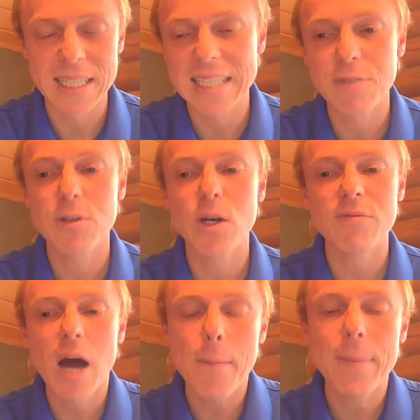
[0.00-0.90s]
That's if you have
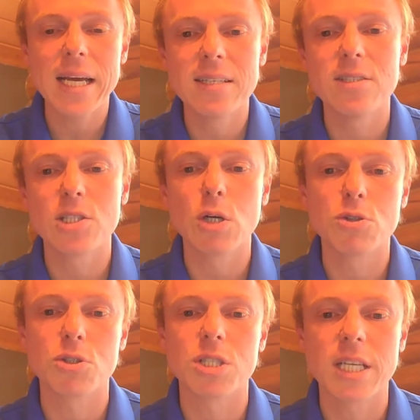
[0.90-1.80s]
not paid into
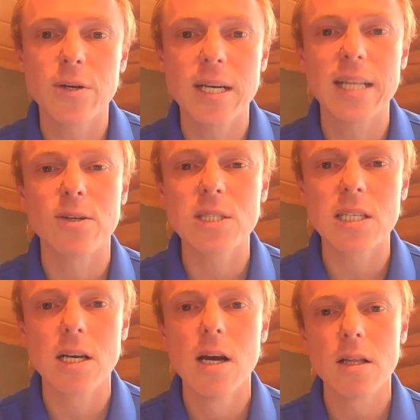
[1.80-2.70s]
Social Security, and there's a
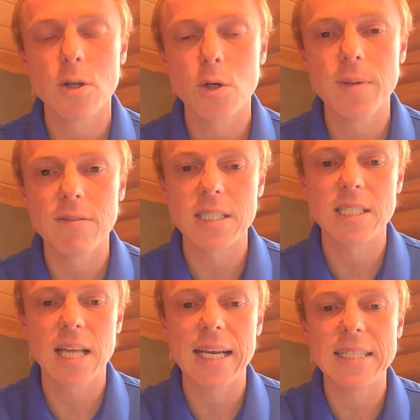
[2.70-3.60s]
little bit of a
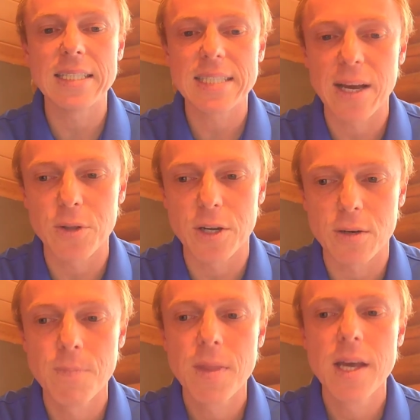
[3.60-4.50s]
sliding scale there.
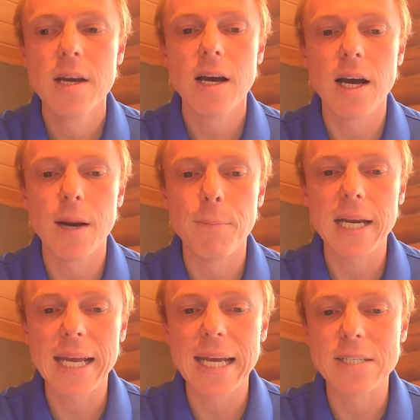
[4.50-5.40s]
But
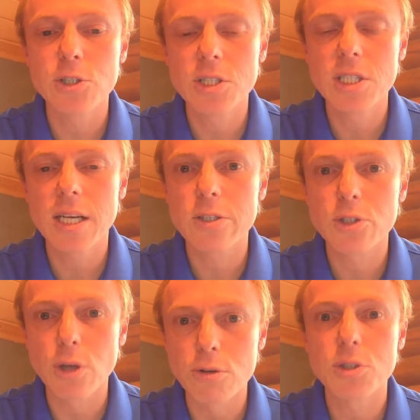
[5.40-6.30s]
again, you should see on your
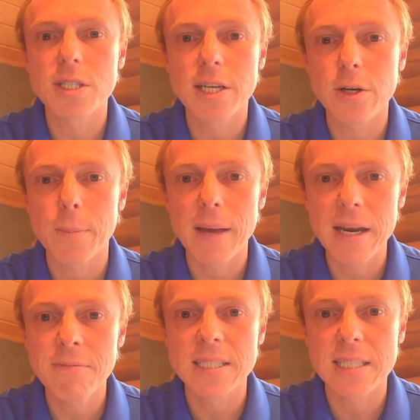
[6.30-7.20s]
Social Security
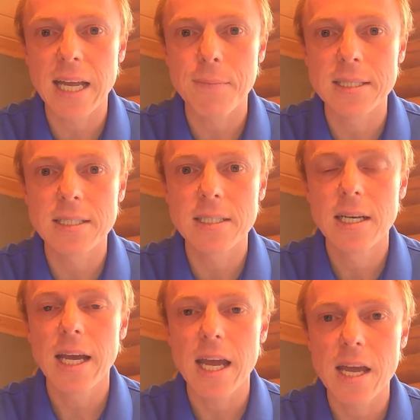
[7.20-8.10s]
benefit statements
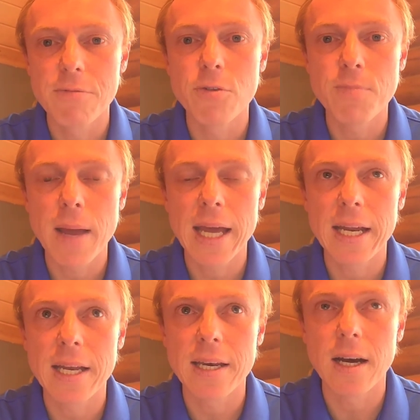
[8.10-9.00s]
if you've paid
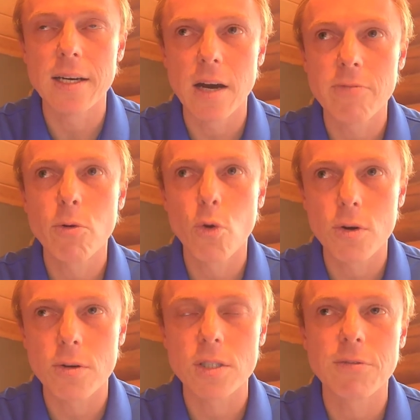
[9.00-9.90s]
in enough
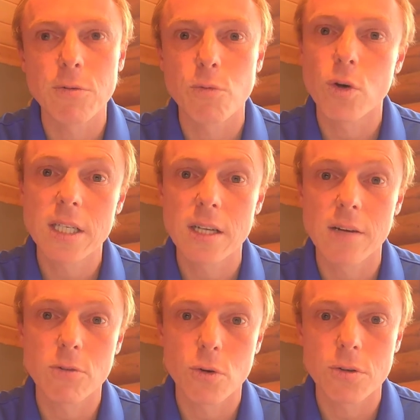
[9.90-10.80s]
quarters, if you've worked
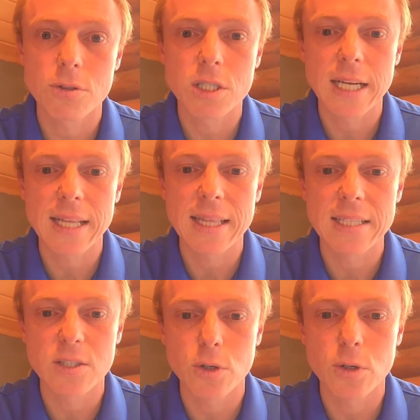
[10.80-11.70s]
enough quarters to get that
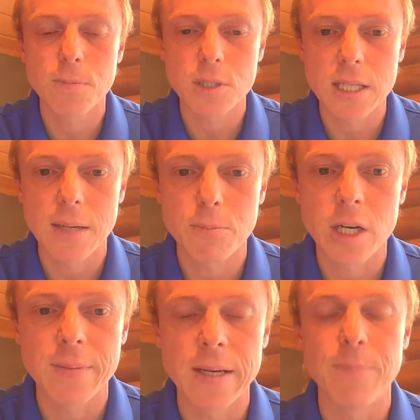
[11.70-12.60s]
0%
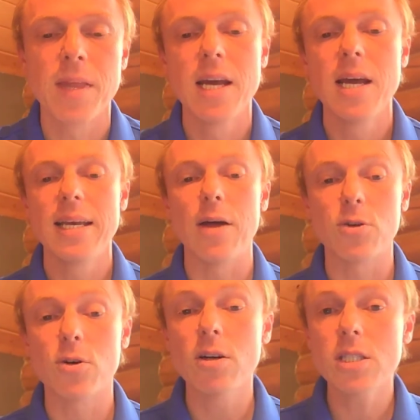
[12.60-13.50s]
premium. Now,
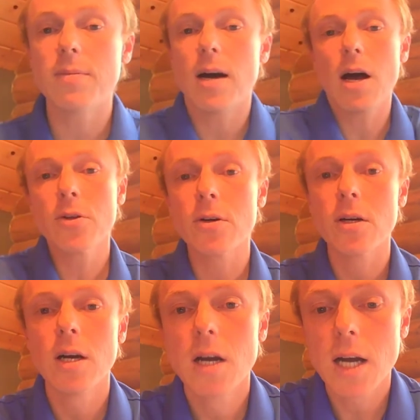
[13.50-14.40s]
there are some other
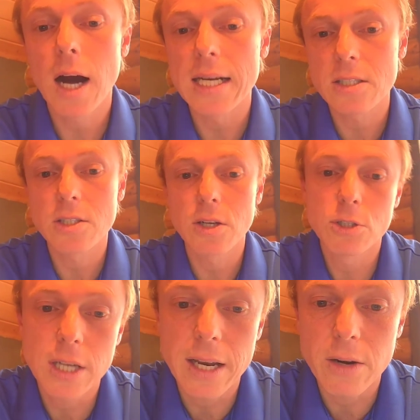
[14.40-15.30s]
costs
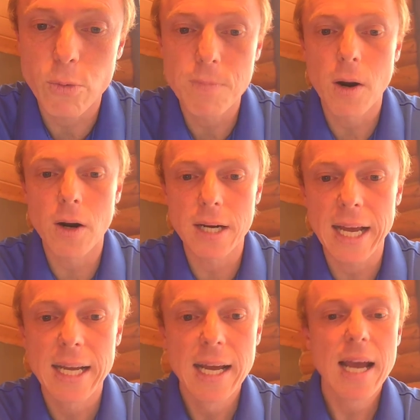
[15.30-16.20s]
associated with Part
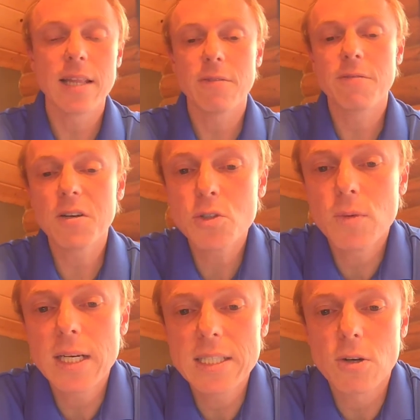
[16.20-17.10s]
A, and the first
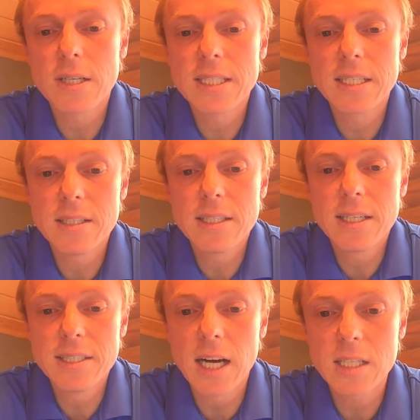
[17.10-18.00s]
one is our
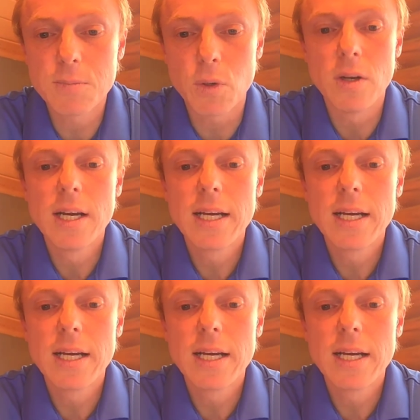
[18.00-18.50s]
deductible.